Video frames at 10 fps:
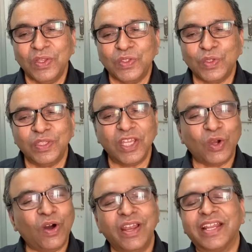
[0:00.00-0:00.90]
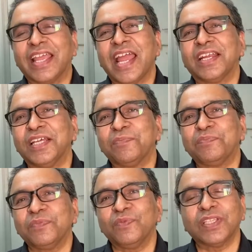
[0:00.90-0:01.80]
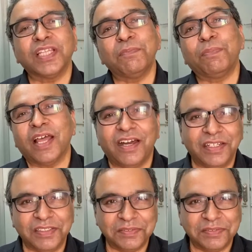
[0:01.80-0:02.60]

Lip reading: So they all ganged up with a plan.